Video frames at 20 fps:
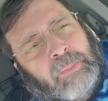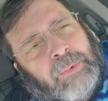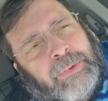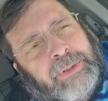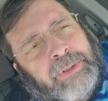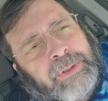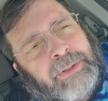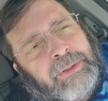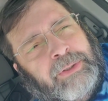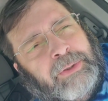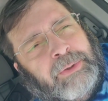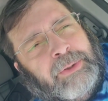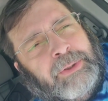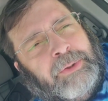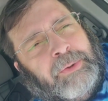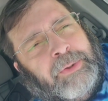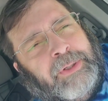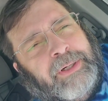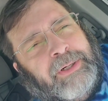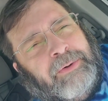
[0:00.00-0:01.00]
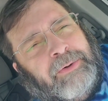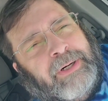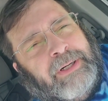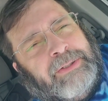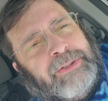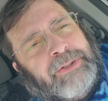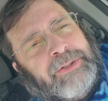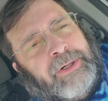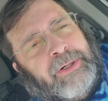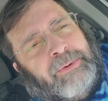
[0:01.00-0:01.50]
Wanted to do a quick
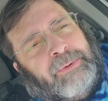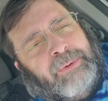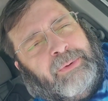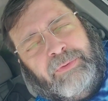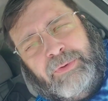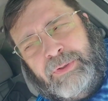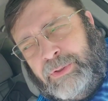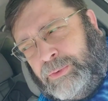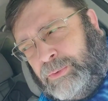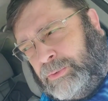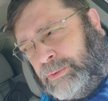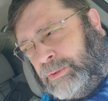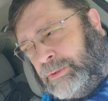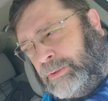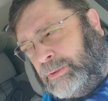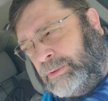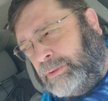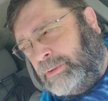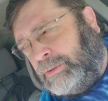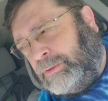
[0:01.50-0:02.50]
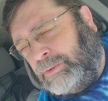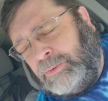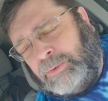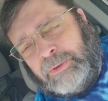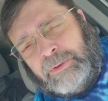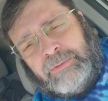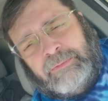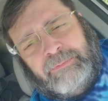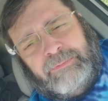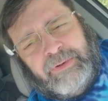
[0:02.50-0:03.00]
restaurant review,
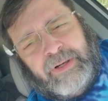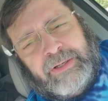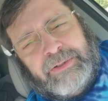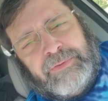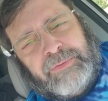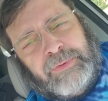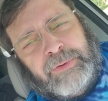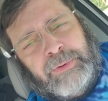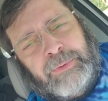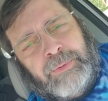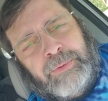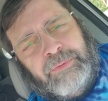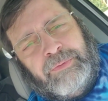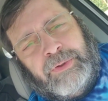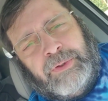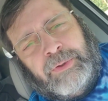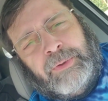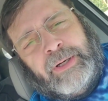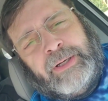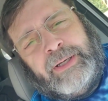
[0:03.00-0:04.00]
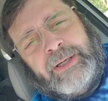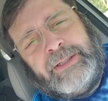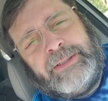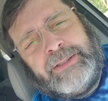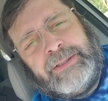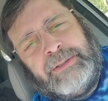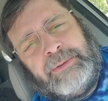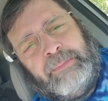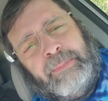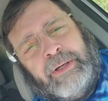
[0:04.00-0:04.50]
or fast food review I
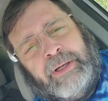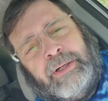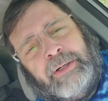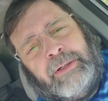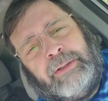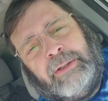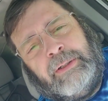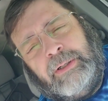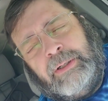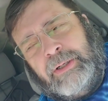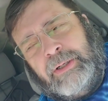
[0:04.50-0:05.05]
guess is better.